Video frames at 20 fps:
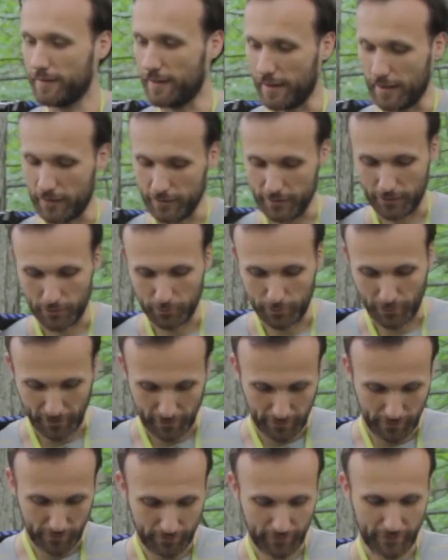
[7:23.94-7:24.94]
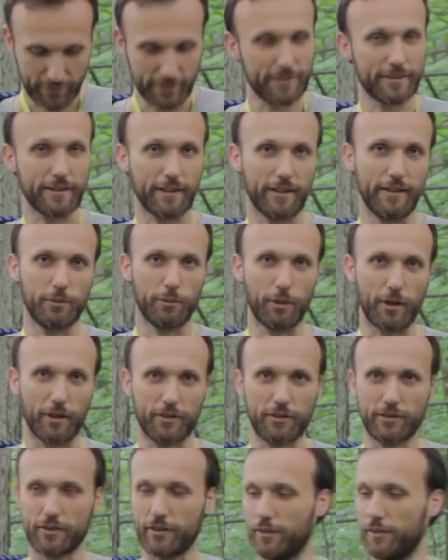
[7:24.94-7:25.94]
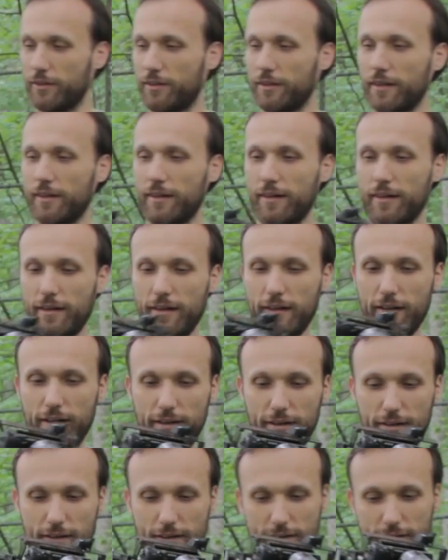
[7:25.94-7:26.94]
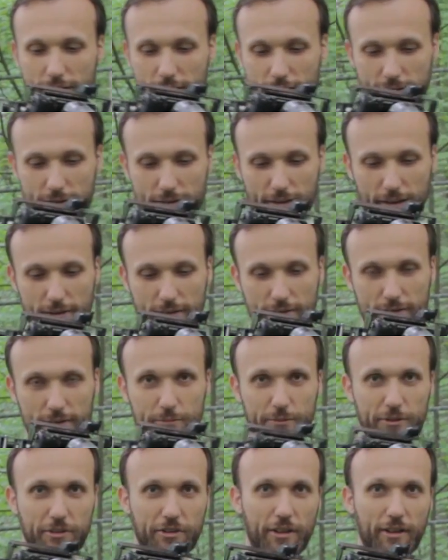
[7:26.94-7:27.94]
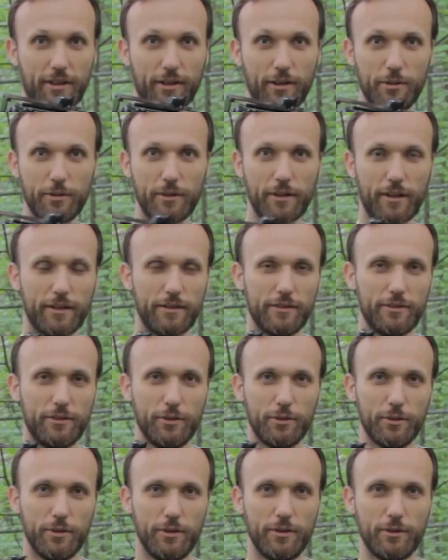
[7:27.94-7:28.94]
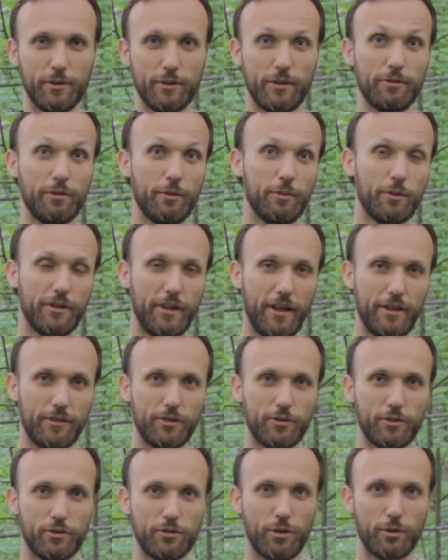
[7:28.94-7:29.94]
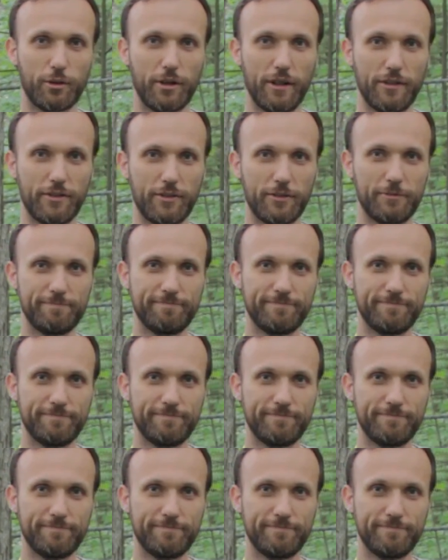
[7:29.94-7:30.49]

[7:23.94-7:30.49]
but even this thing, it works. So. I'm just gonna go and do a few more tests to show you guys.